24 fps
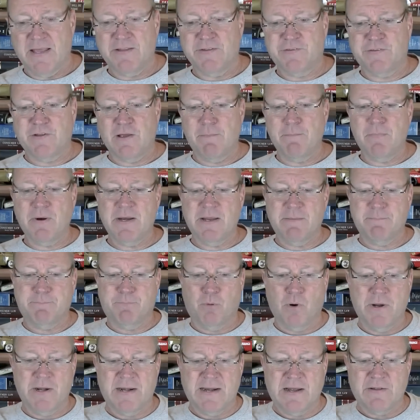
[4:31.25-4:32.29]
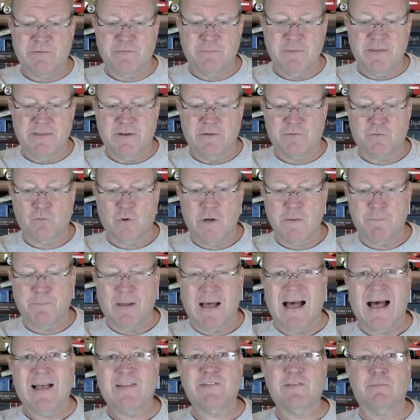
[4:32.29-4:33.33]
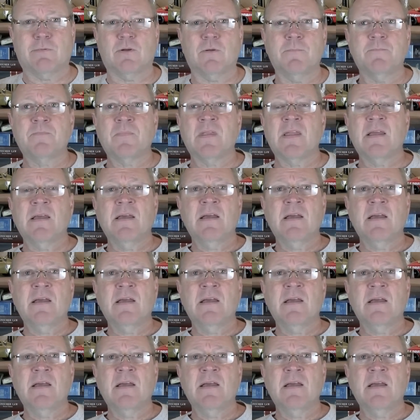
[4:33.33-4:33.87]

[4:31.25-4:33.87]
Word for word: And somebody pointed out to me that it's quite possible